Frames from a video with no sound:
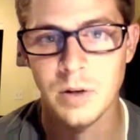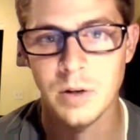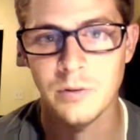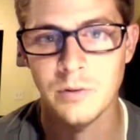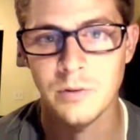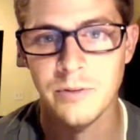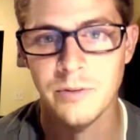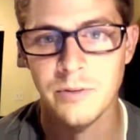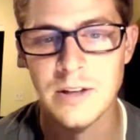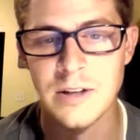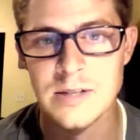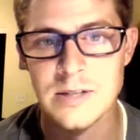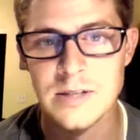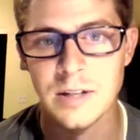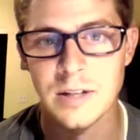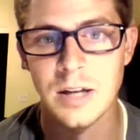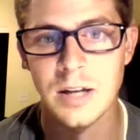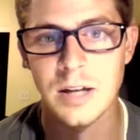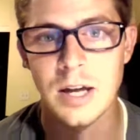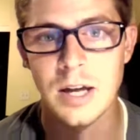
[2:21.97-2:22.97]

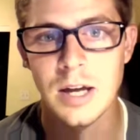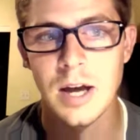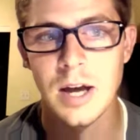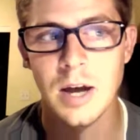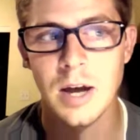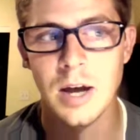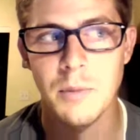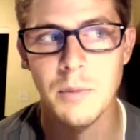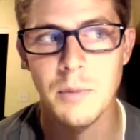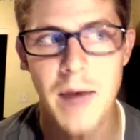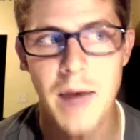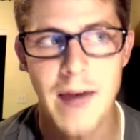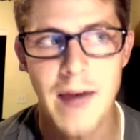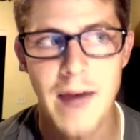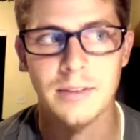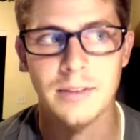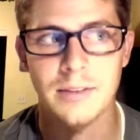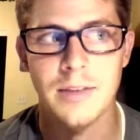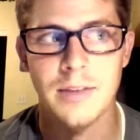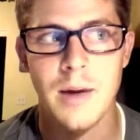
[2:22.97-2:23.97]
facing a
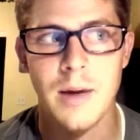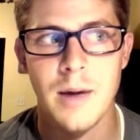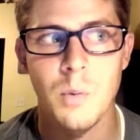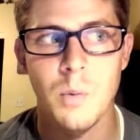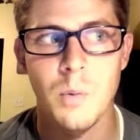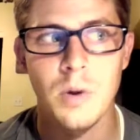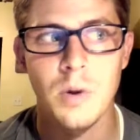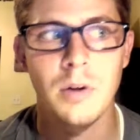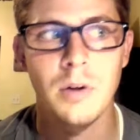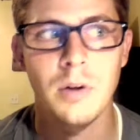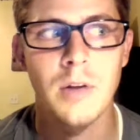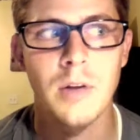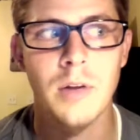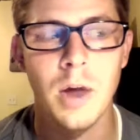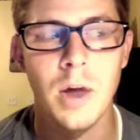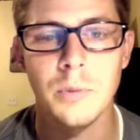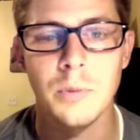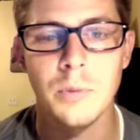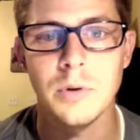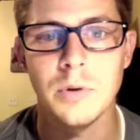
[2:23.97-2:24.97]
path that will
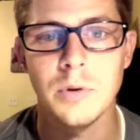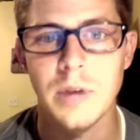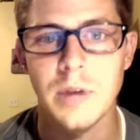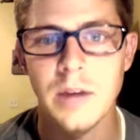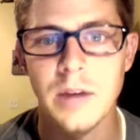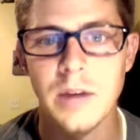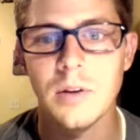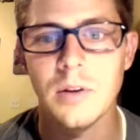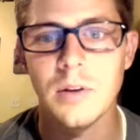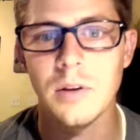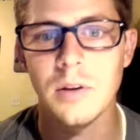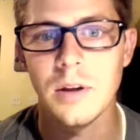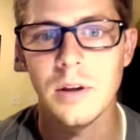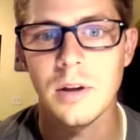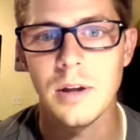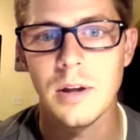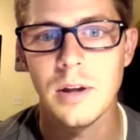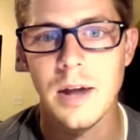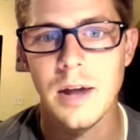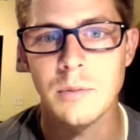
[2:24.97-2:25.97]
help you heal
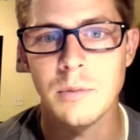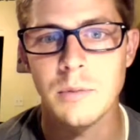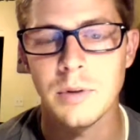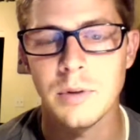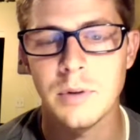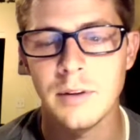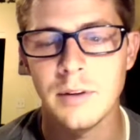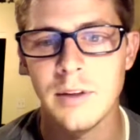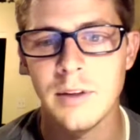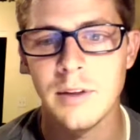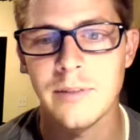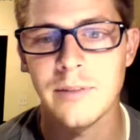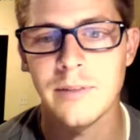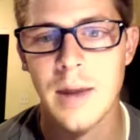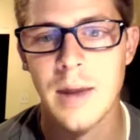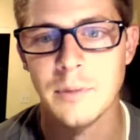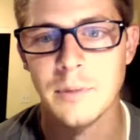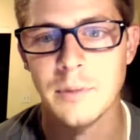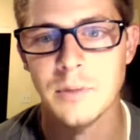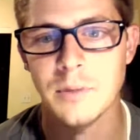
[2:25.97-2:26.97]
and bring love and
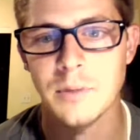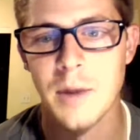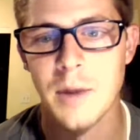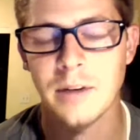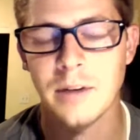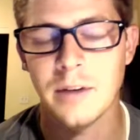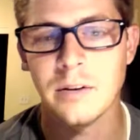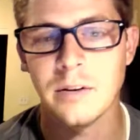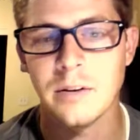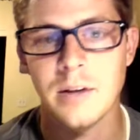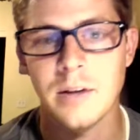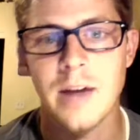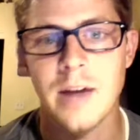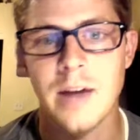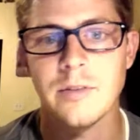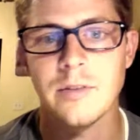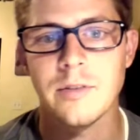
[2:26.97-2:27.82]
happiness back into your life.